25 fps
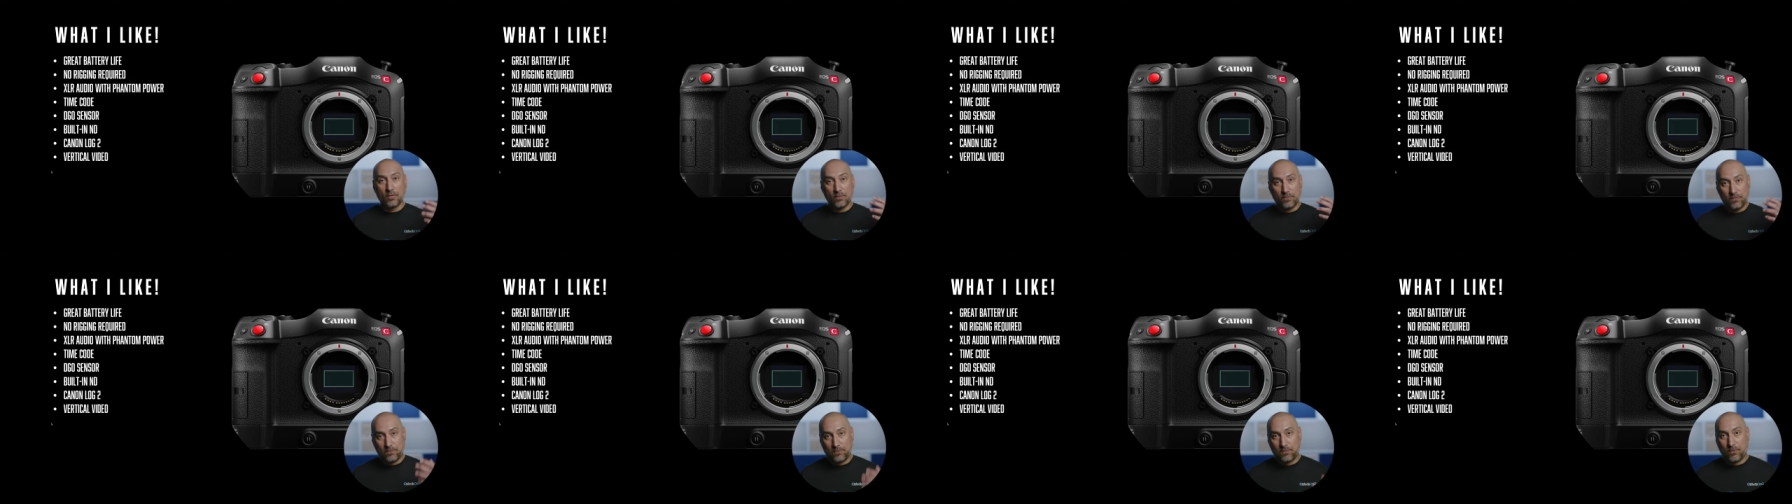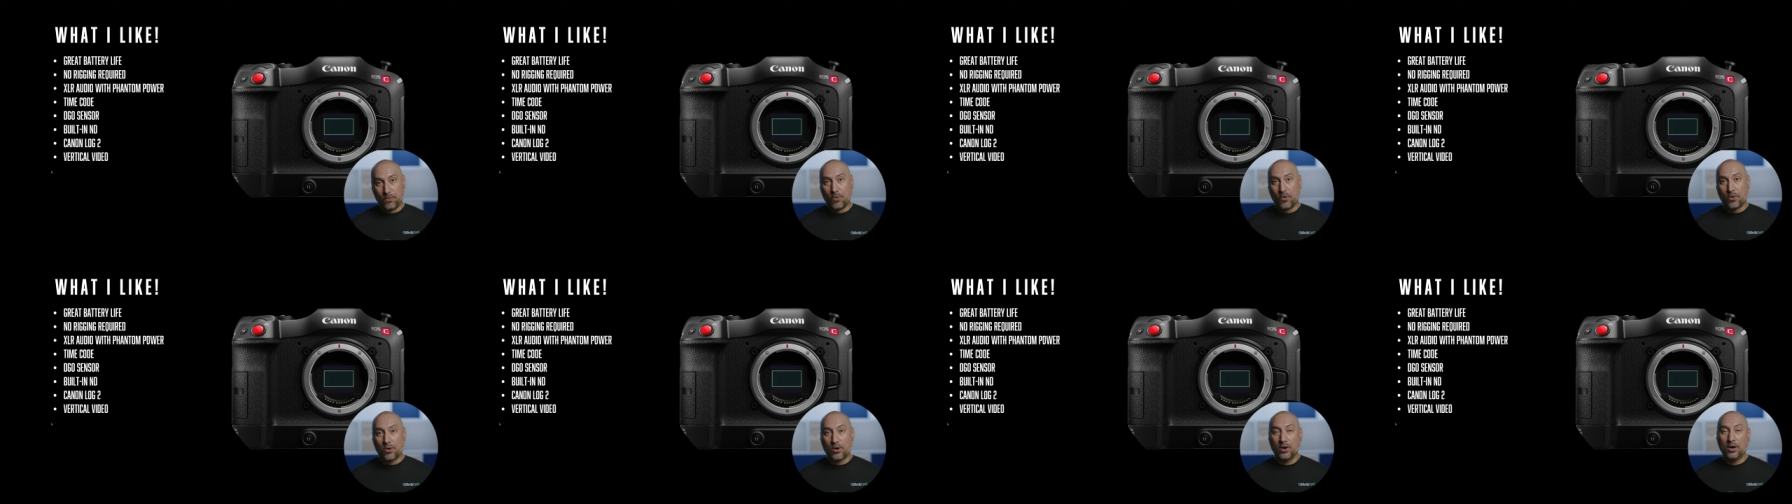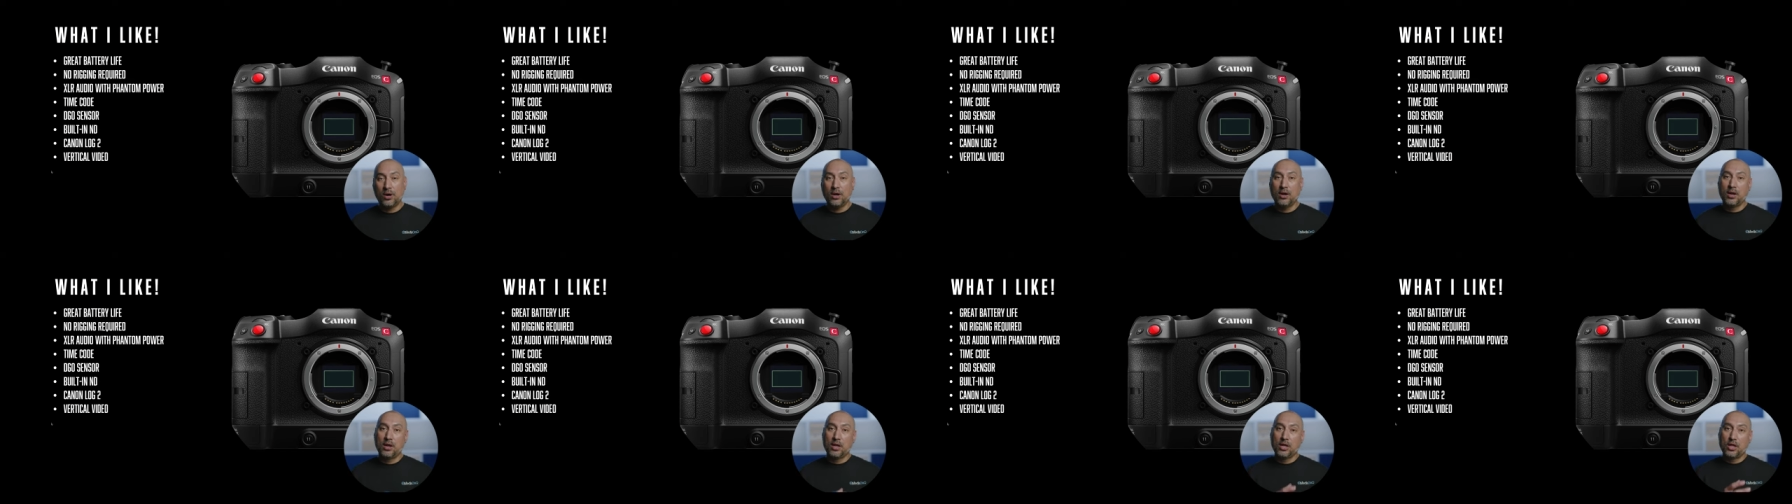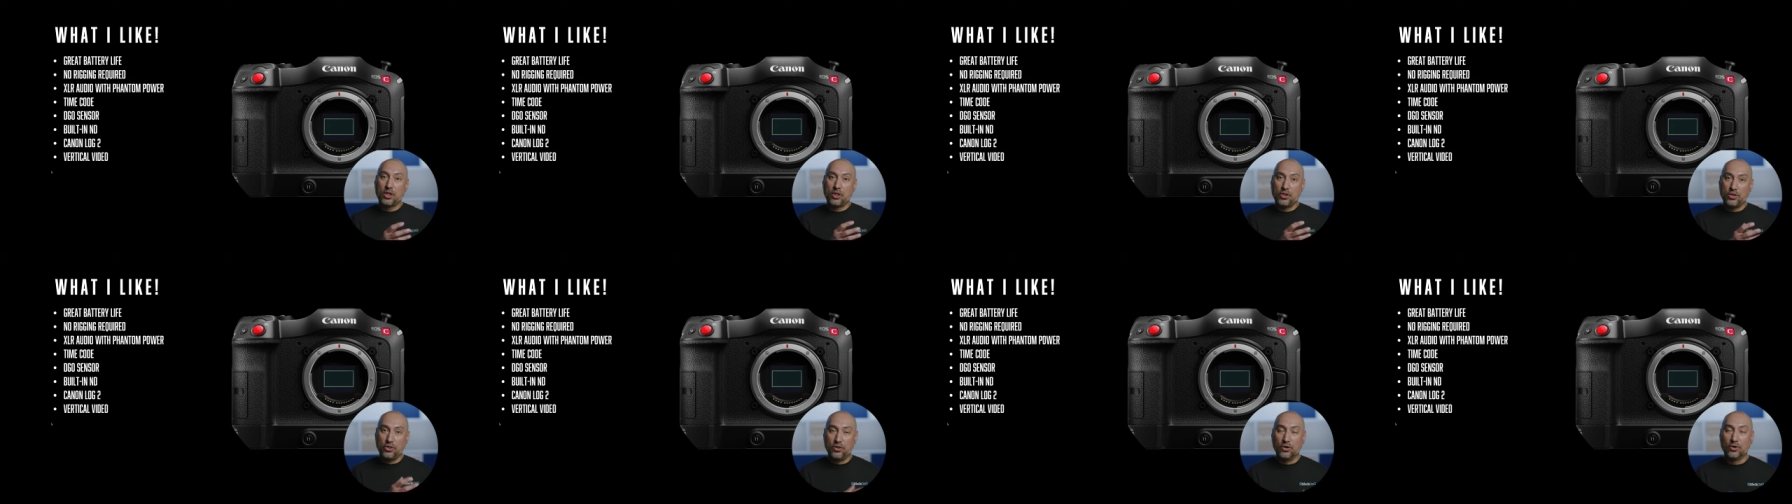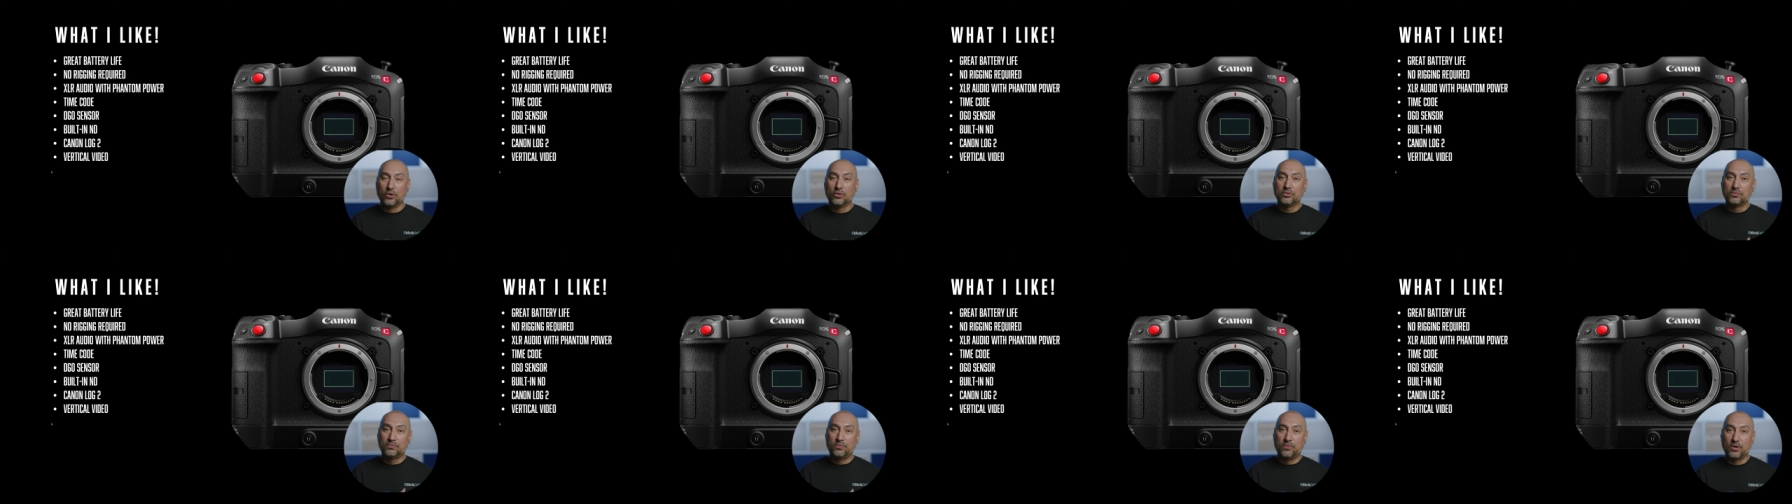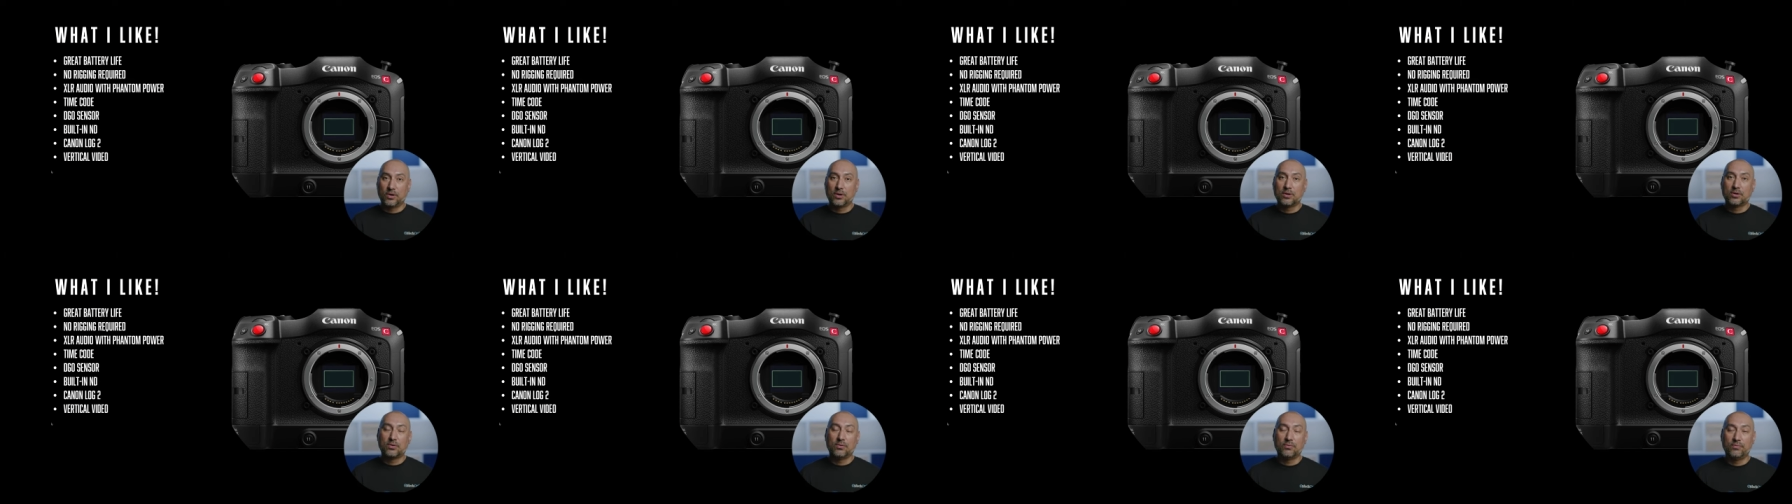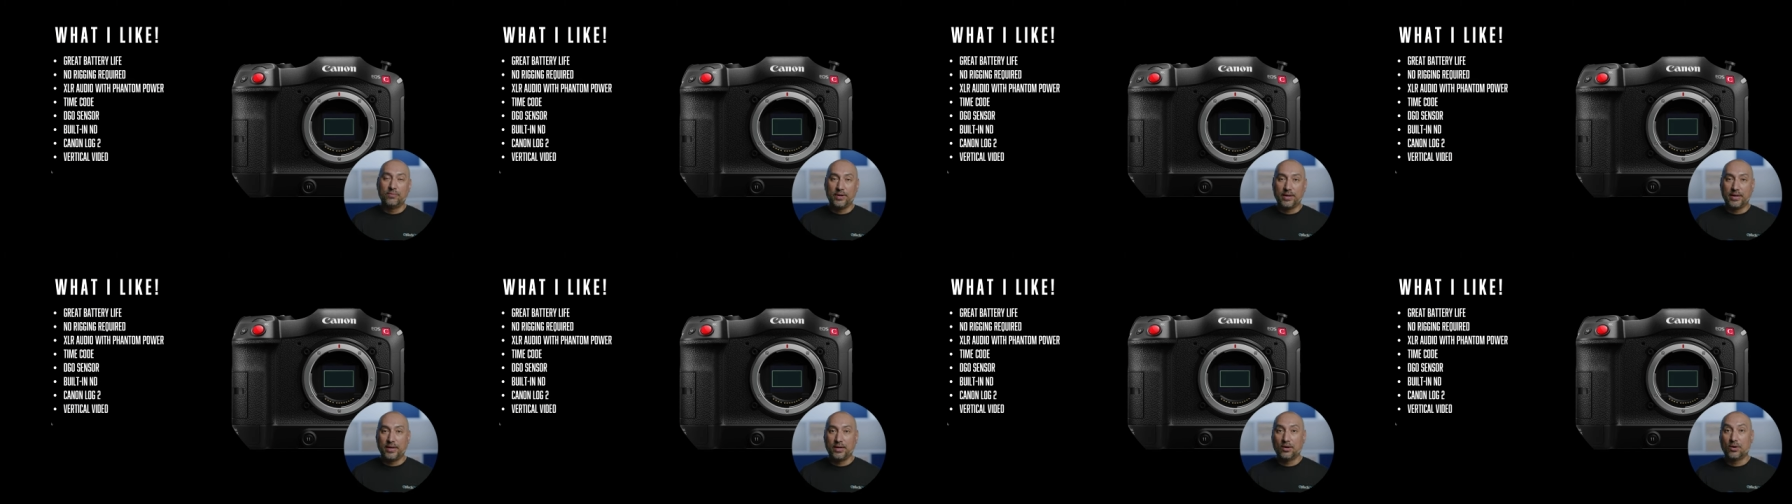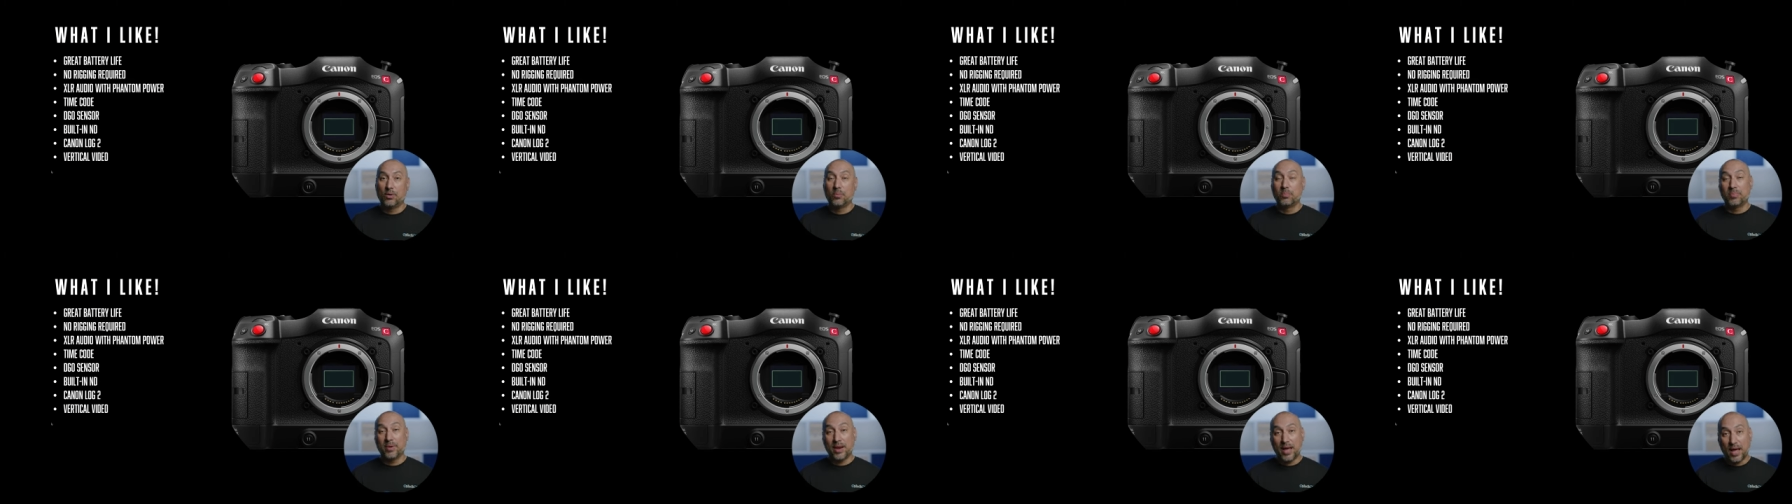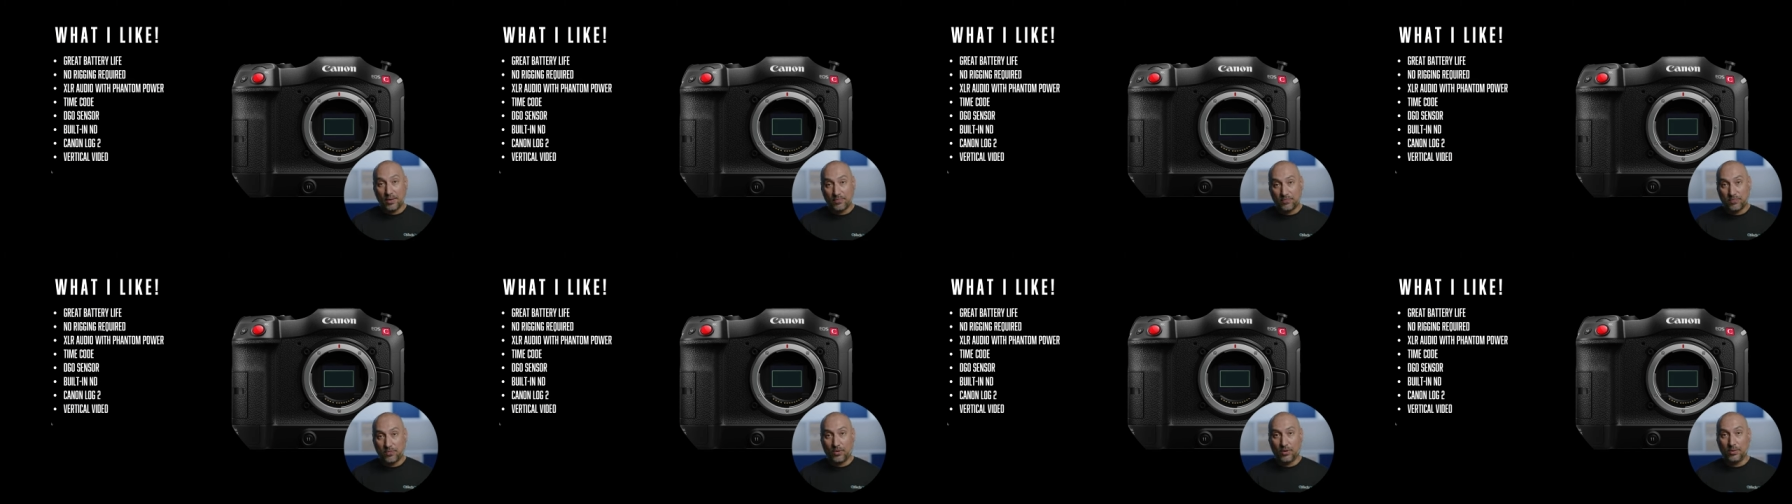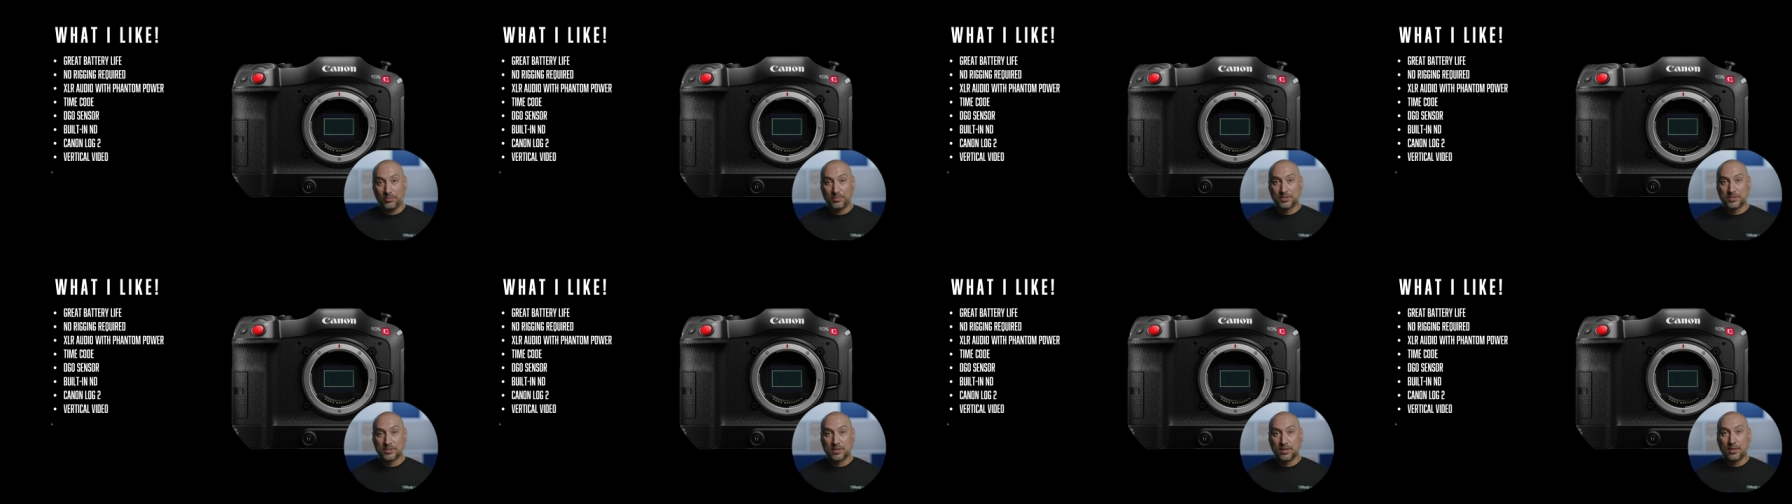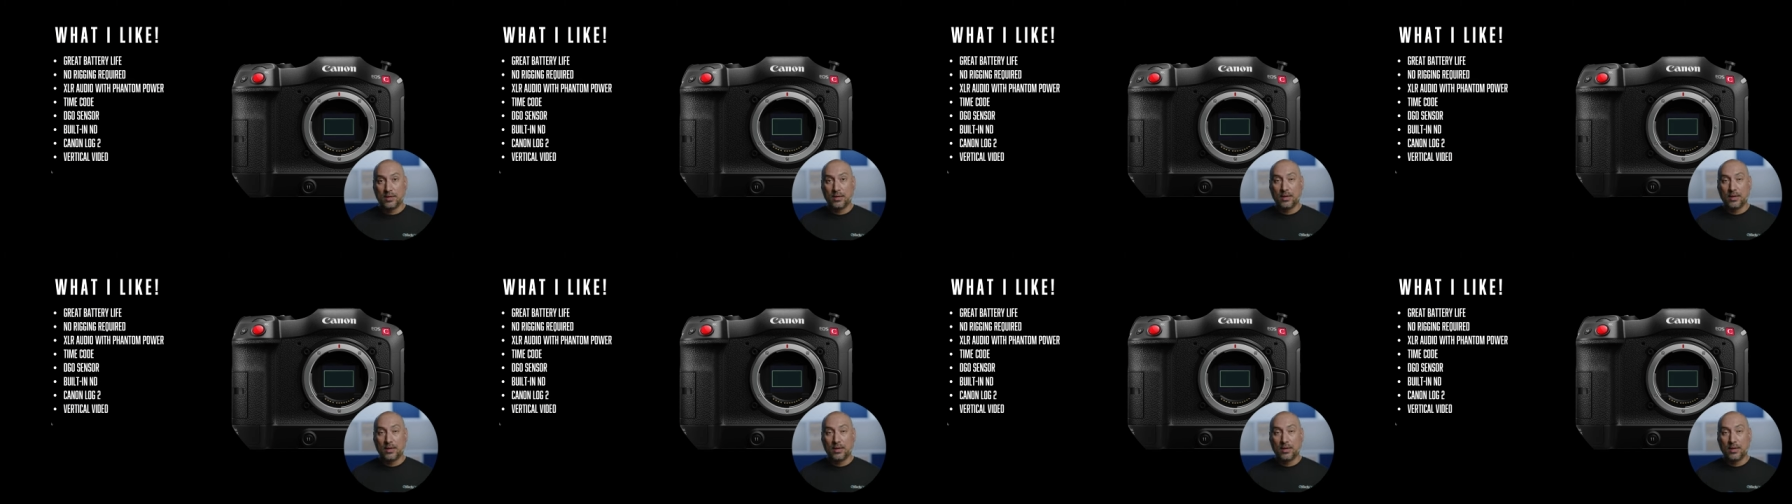for those vertical video platforms.